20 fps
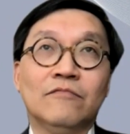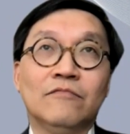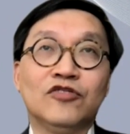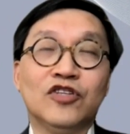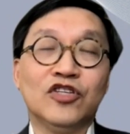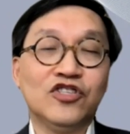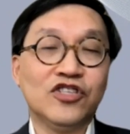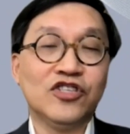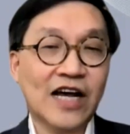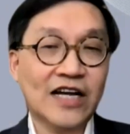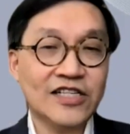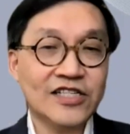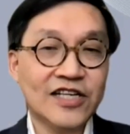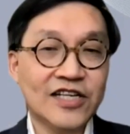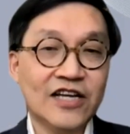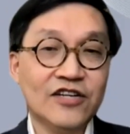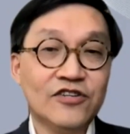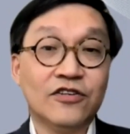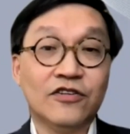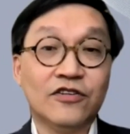
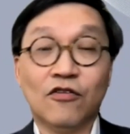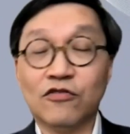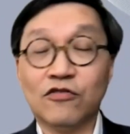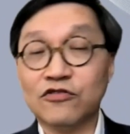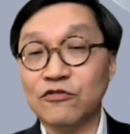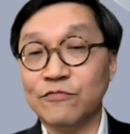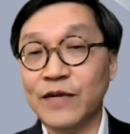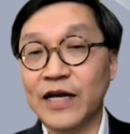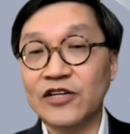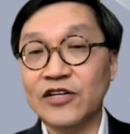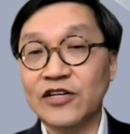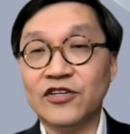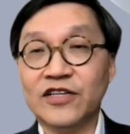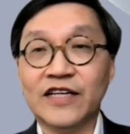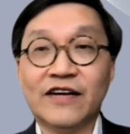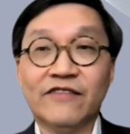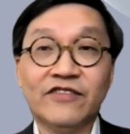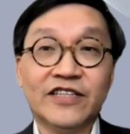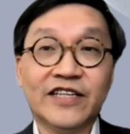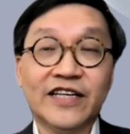digitization, automation,
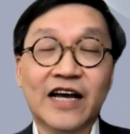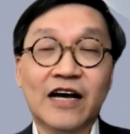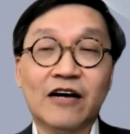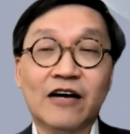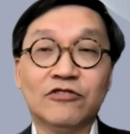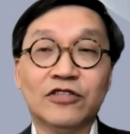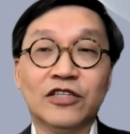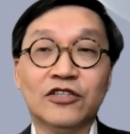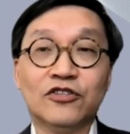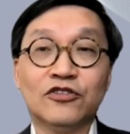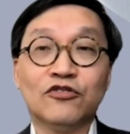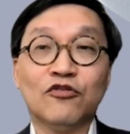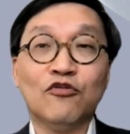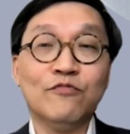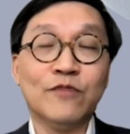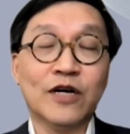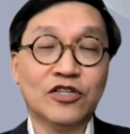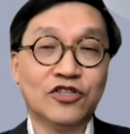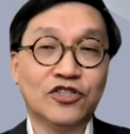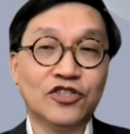and everything else is so
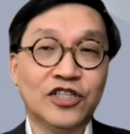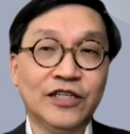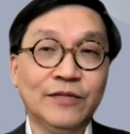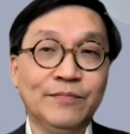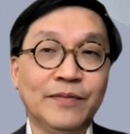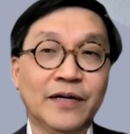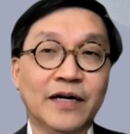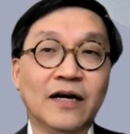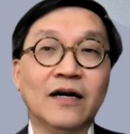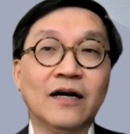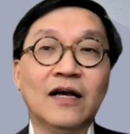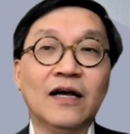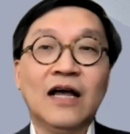much cheaper,